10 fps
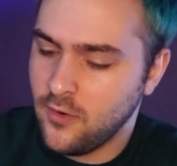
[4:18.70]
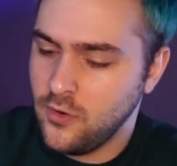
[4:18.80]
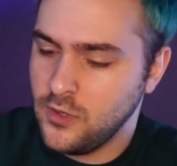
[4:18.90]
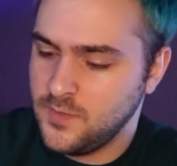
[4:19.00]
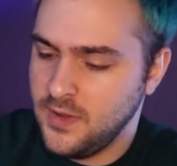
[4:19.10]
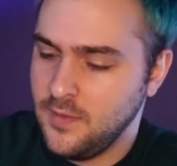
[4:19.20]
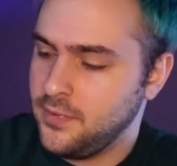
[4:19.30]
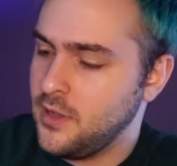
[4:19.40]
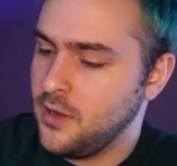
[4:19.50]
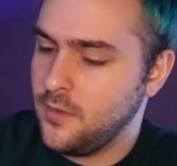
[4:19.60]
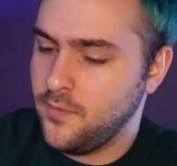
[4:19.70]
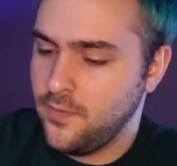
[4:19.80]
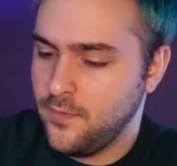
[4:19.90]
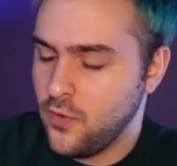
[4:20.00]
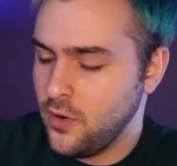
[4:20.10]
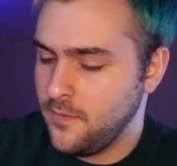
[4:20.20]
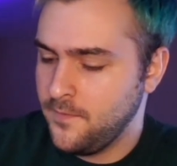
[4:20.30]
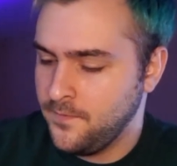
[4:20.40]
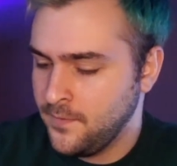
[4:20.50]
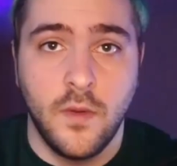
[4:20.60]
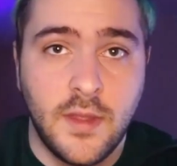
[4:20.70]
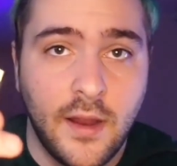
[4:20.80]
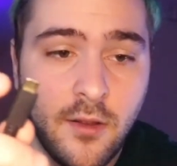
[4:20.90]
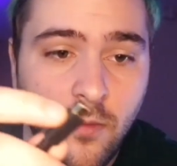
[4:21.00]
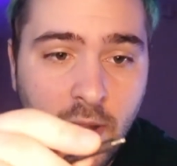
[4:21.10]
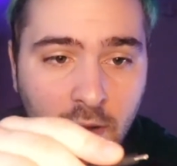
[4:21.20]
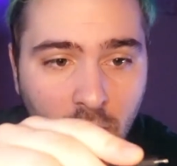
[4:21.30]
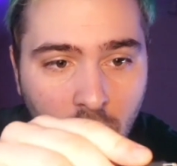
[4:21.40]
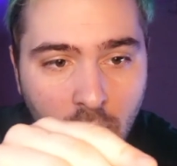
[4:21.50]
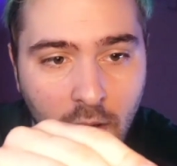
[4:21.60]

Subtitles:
USB plug port. Take a little micro